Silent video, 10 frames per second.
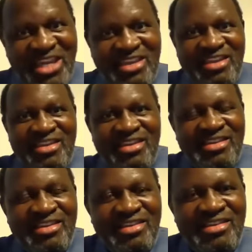in me.
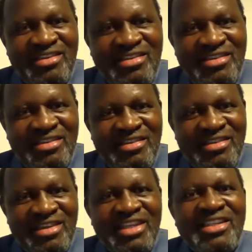
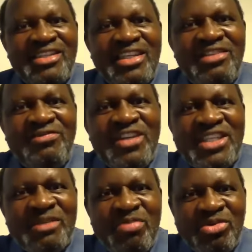It is
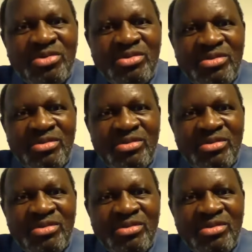invisible,